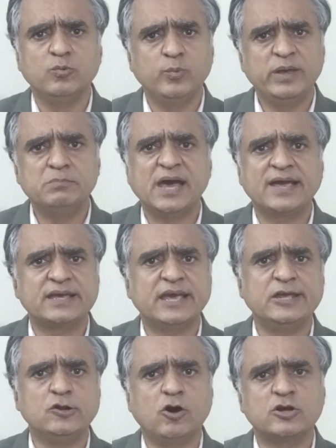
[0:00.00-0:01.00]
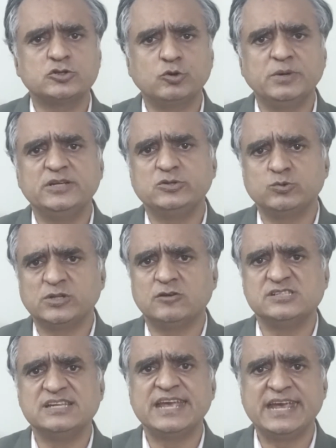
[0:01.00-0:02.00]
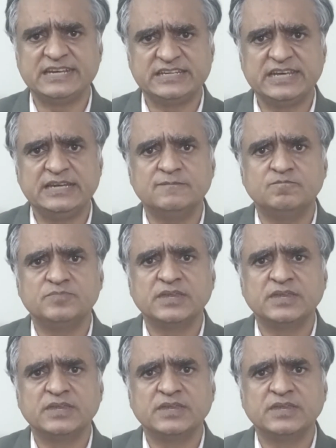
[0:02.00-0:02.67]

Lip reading: way back in October 2018.